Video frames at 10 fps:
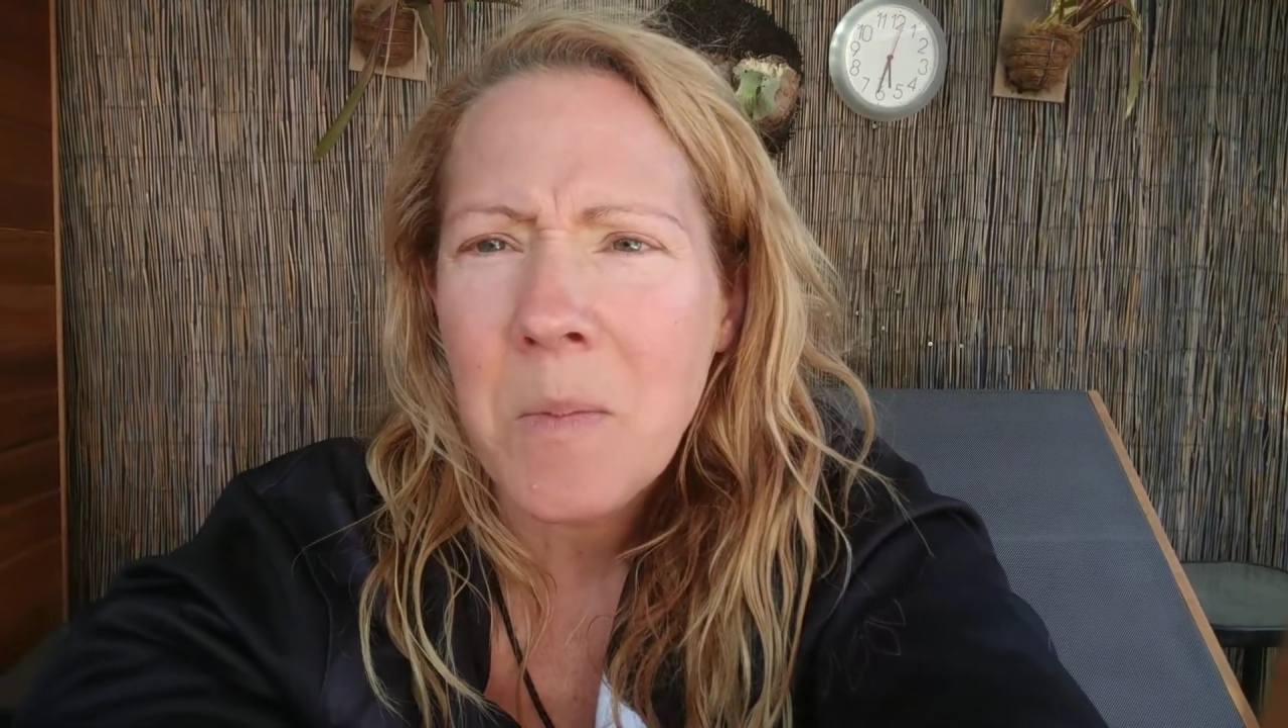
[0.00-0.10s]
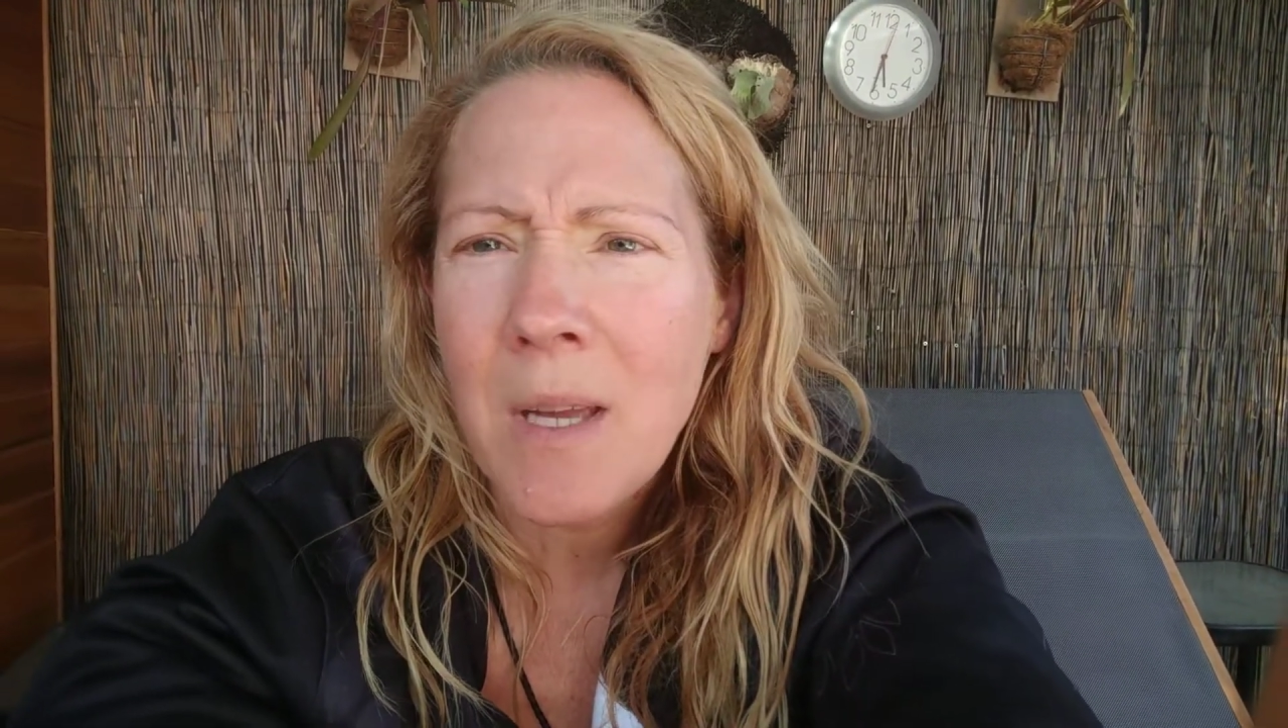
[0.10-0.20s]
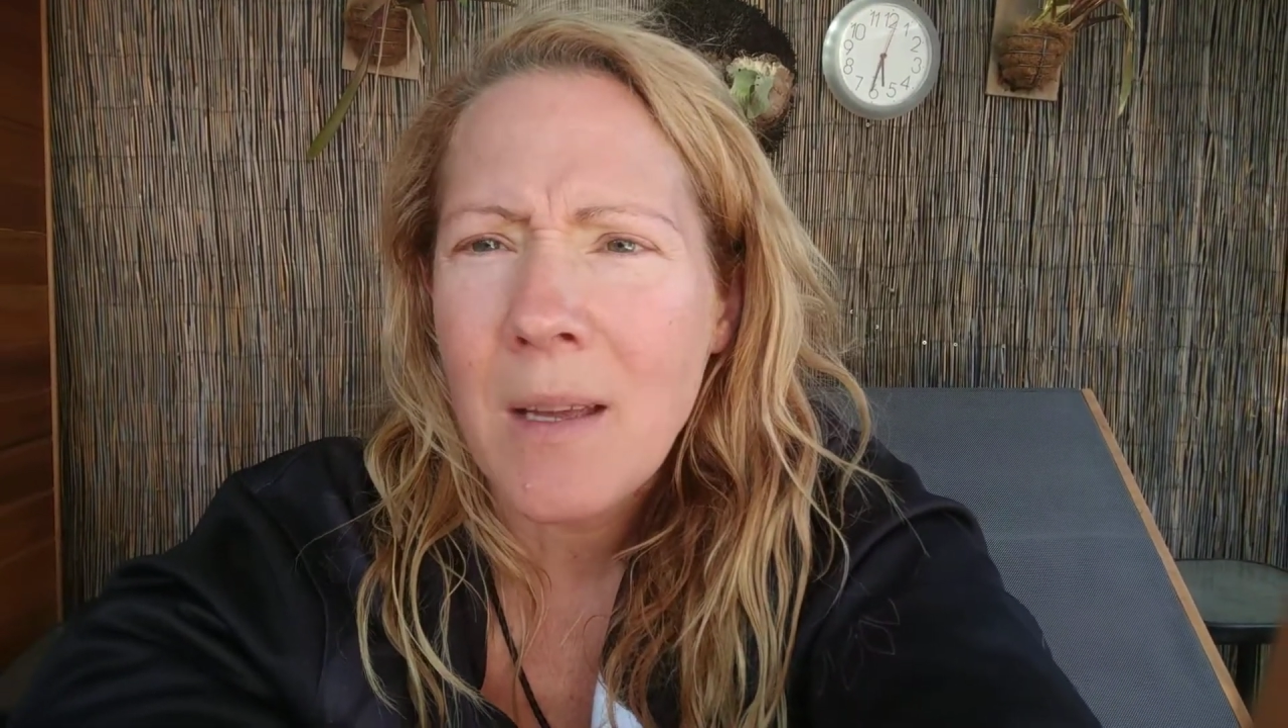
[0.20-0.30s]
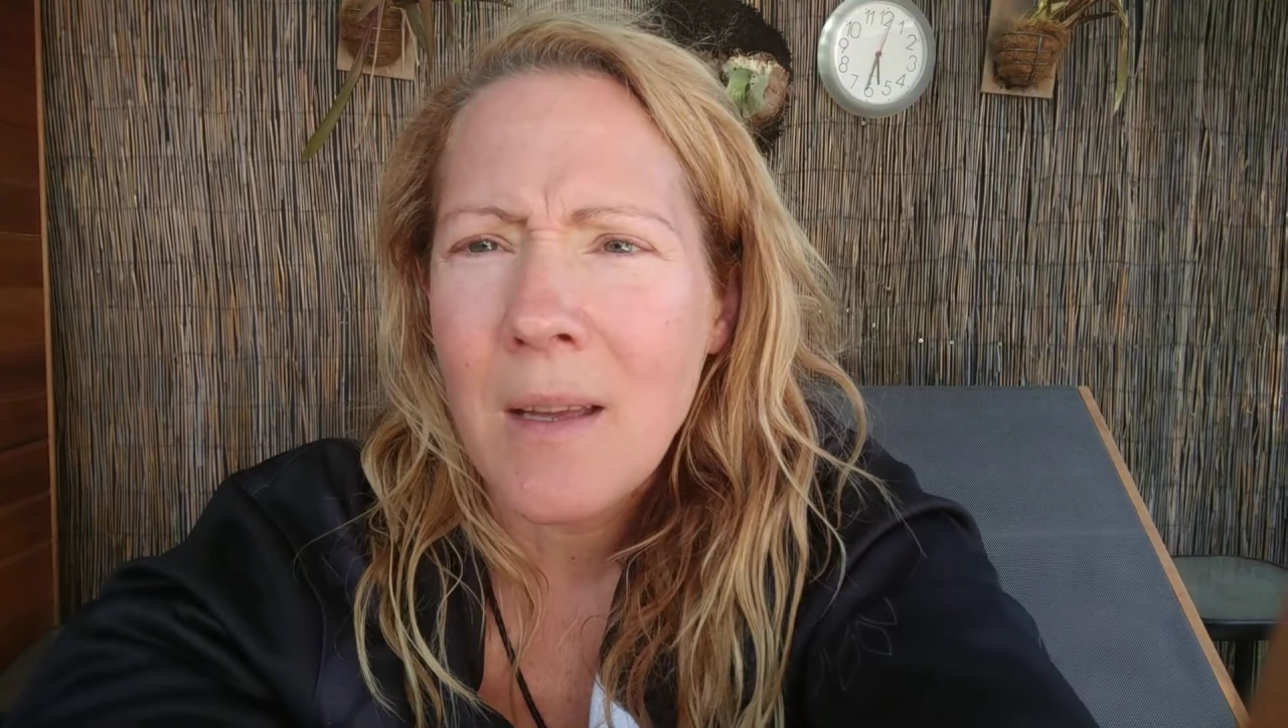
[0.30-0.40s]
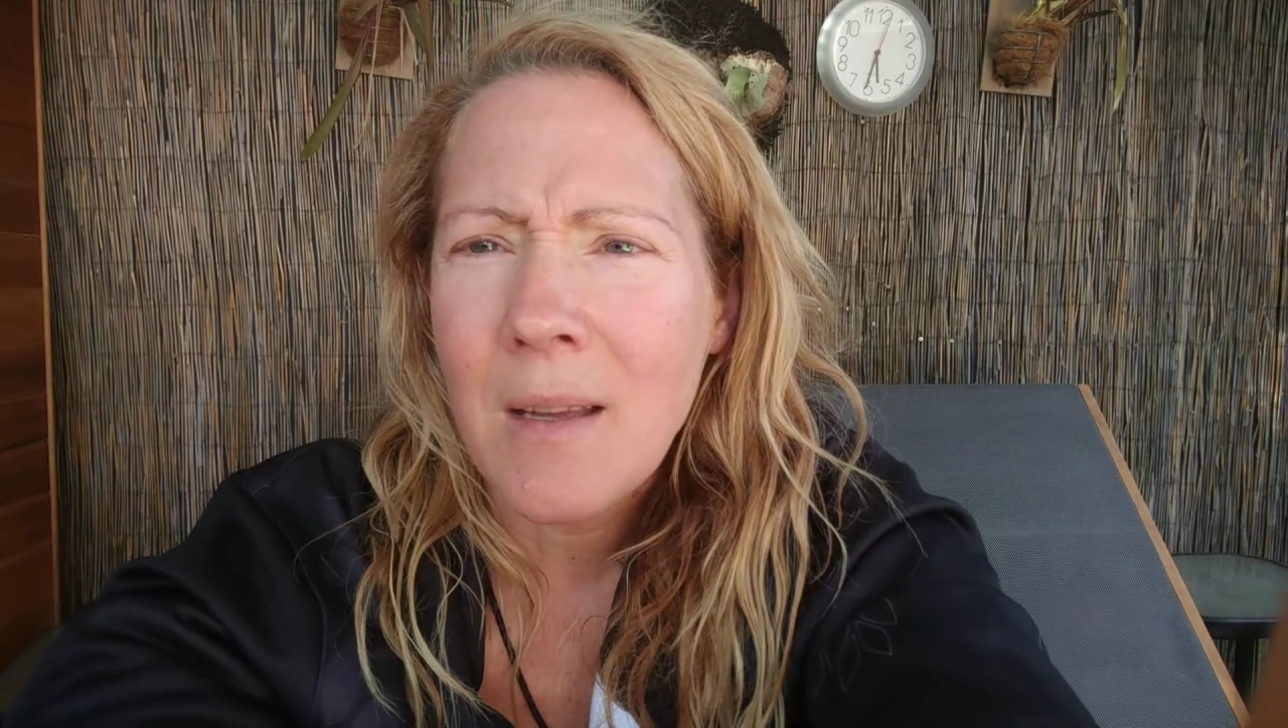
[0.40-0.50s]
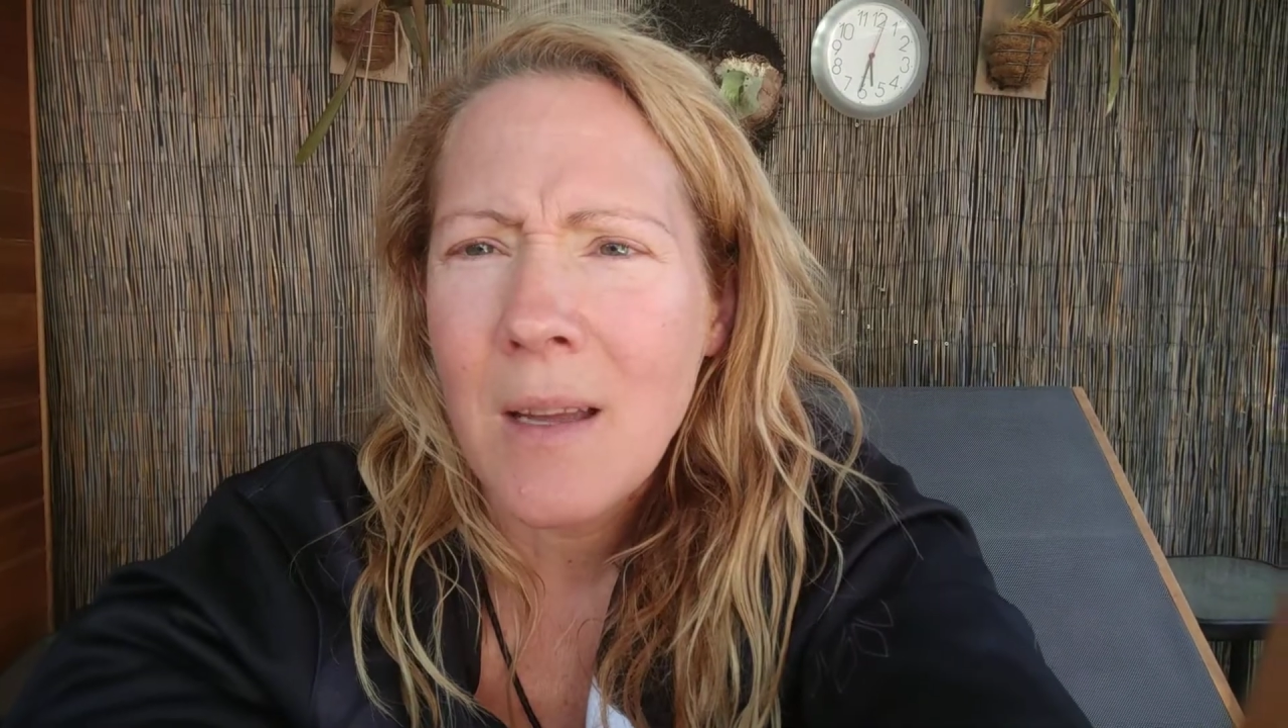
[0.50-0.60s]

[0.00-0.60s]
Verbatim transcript: me